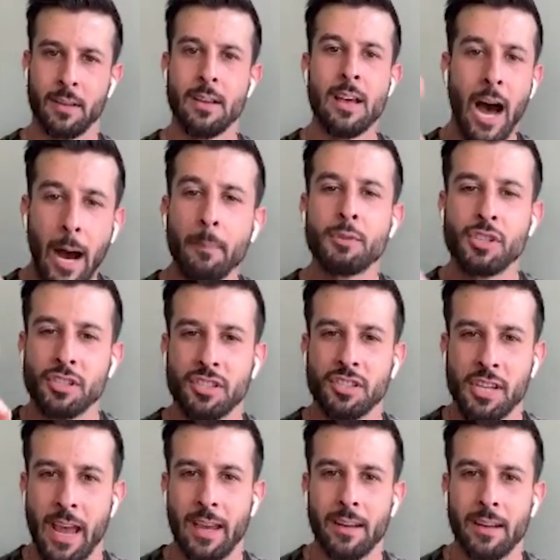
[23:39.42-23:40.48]
I'm just
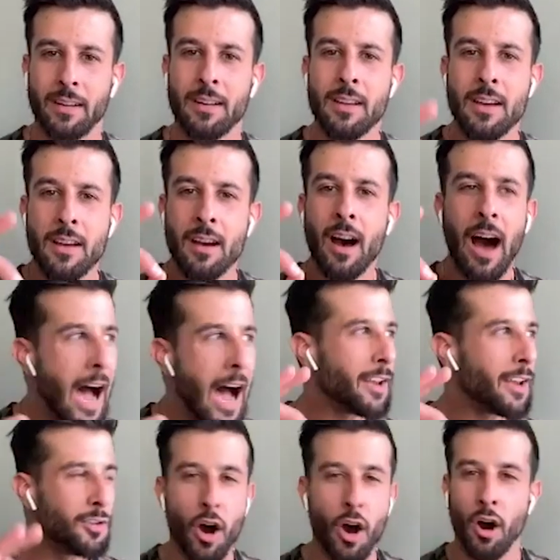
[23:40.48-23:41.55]
saying I
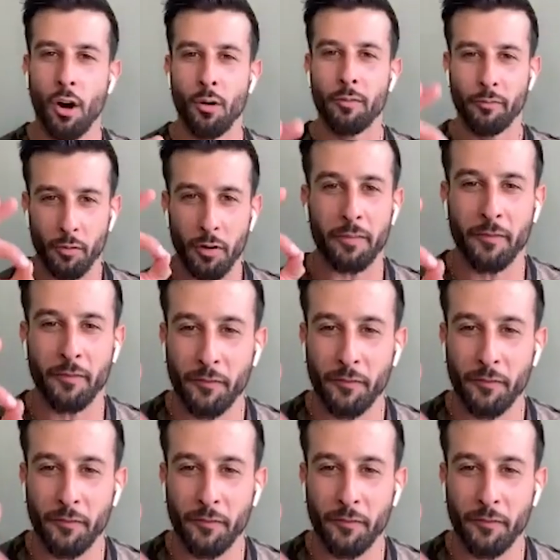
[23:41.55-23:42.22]
know for a